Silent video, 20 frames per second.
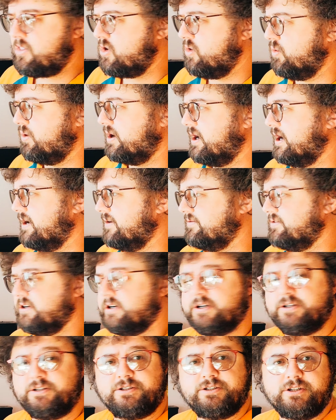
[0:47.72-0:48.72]
what I've
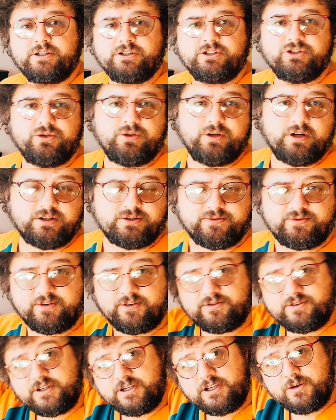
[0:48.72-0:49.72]
done since
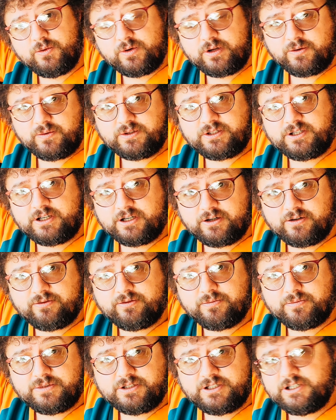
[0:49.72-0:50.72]
2015 when I retired
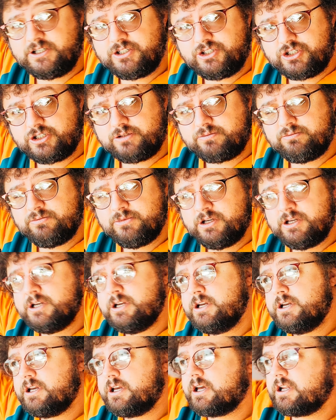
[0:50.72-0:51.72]
from teaching
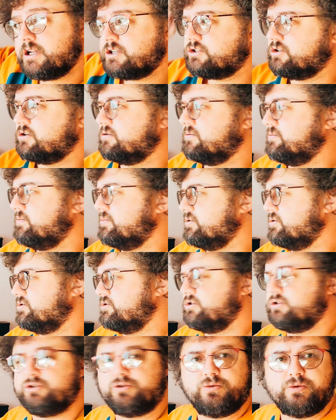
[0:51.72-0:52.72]
and I started
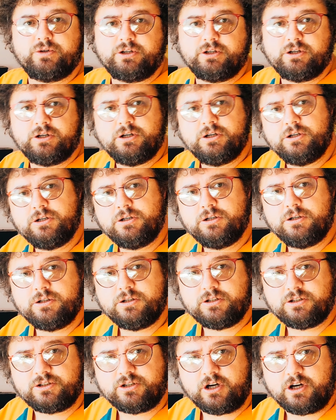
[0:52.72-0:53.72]
pursuing
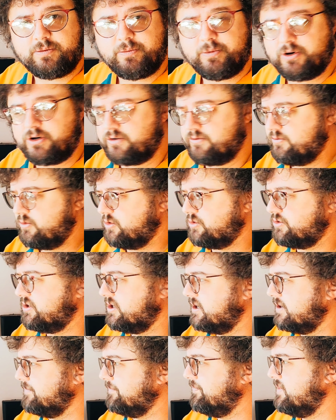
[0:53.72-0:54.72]
the stock market full
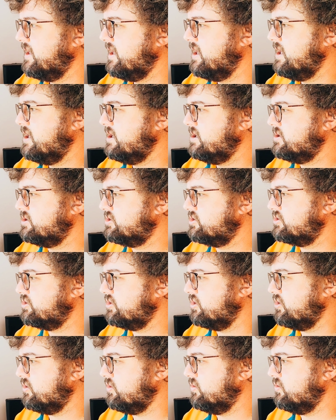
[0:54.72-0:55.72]
time.
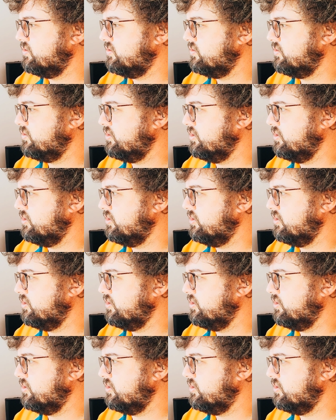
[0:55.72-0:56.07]
So